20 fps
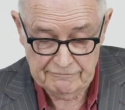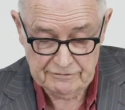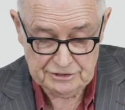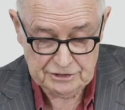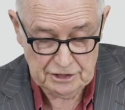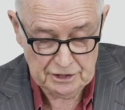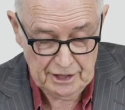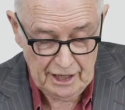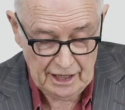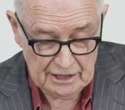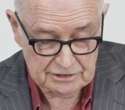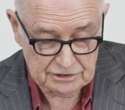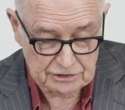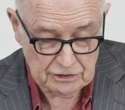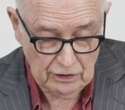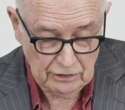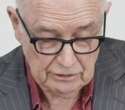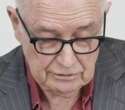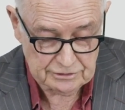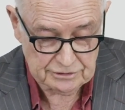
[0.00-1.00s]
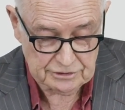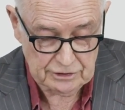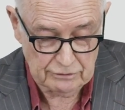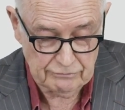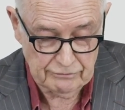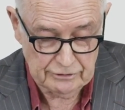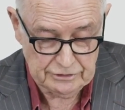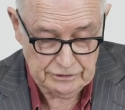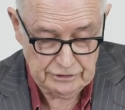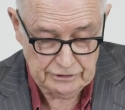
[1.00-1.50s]
its announced goals on
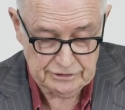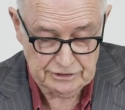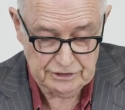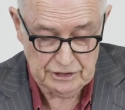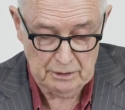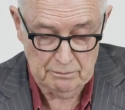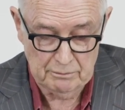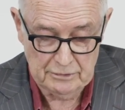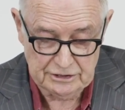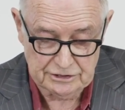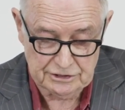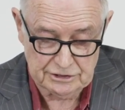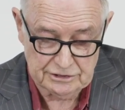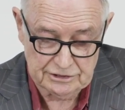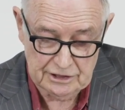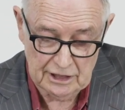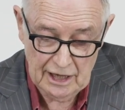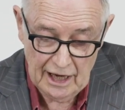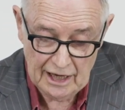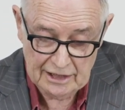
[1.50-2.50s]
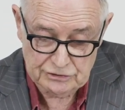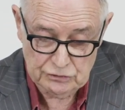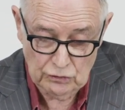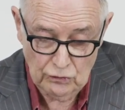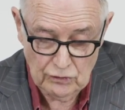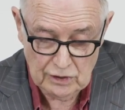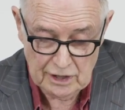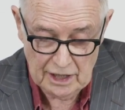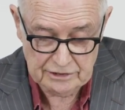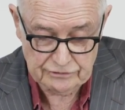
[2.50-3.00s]
reducing emissions allows
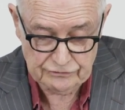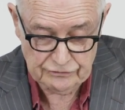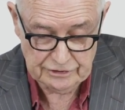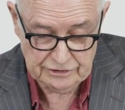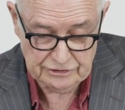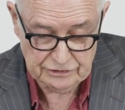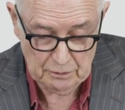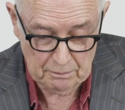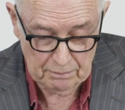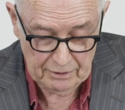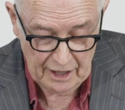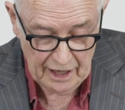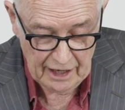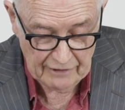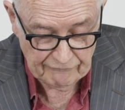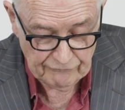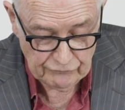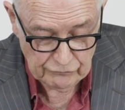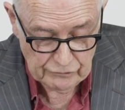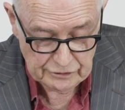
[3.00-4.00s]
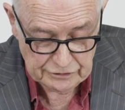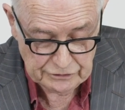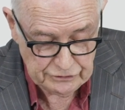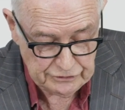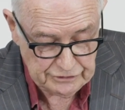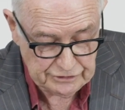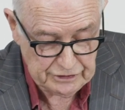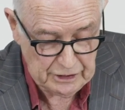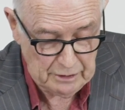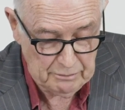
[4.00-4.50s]
all countries to plan for
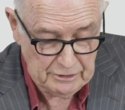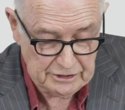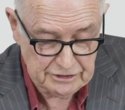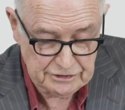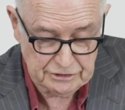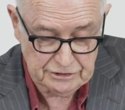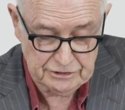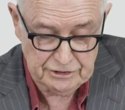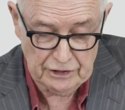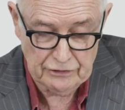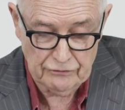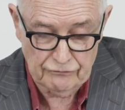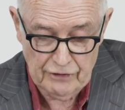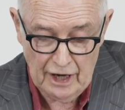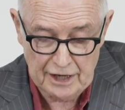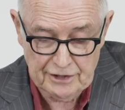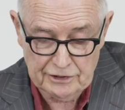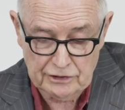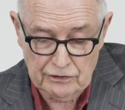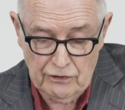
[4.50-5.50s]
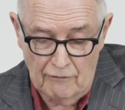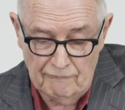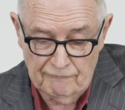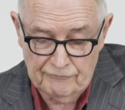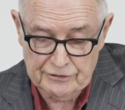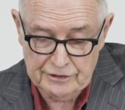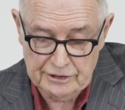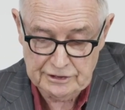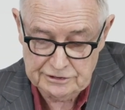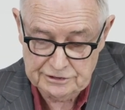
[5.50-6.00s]
reducing emissions in greater
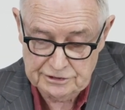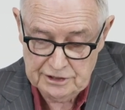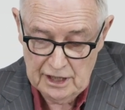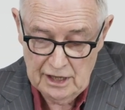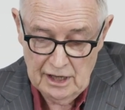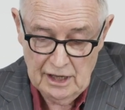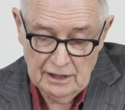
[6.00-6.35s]
confidence